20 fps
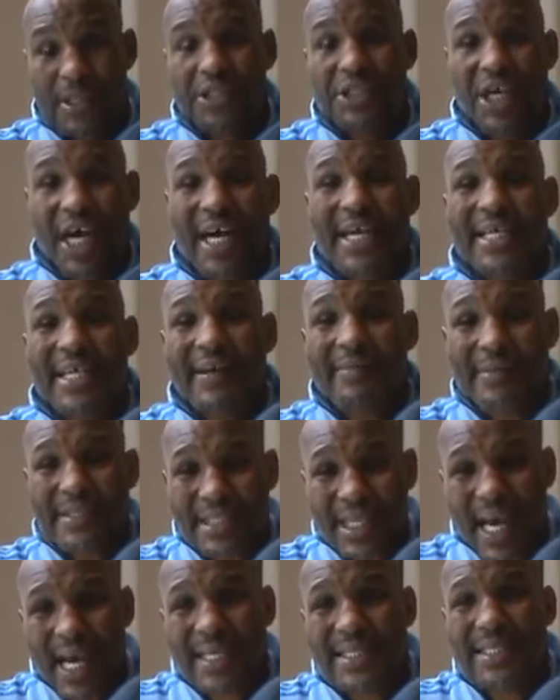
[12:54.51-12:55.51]
John David
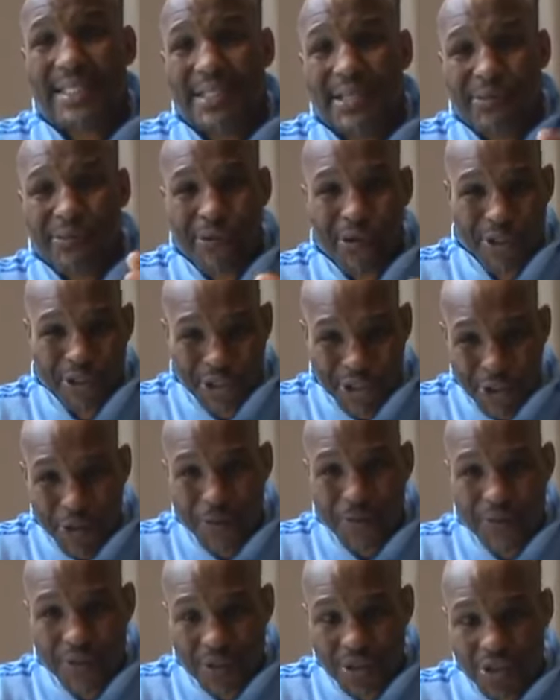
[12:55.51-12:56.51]
Jackson and Roy
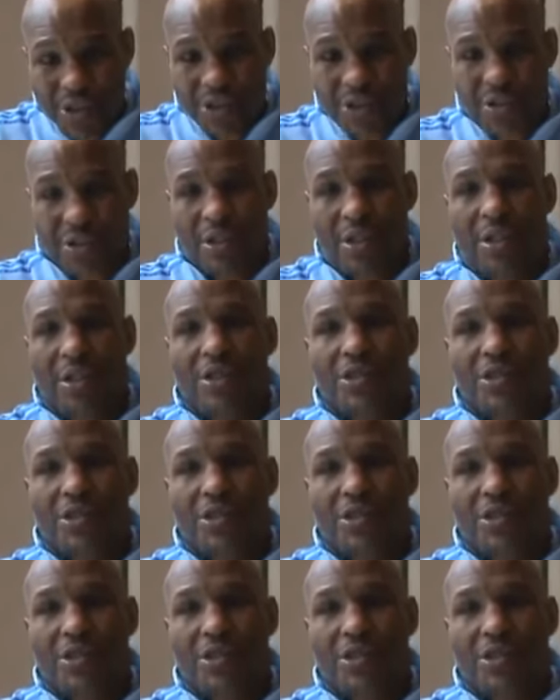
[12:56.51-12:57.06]
Jones Jr.